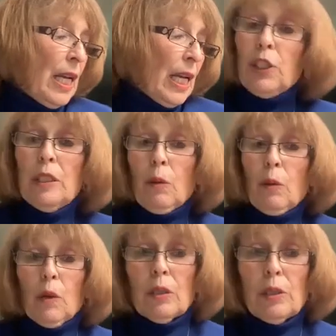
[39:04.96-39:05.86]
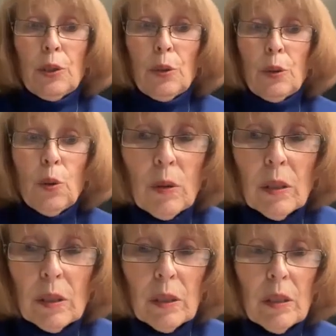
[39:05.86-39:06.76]
and they just don't want to go to
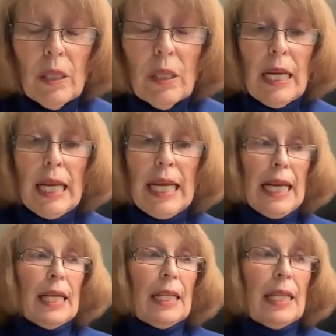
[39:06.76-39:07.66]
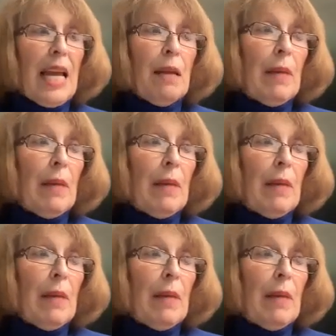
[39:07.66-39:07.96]
school. And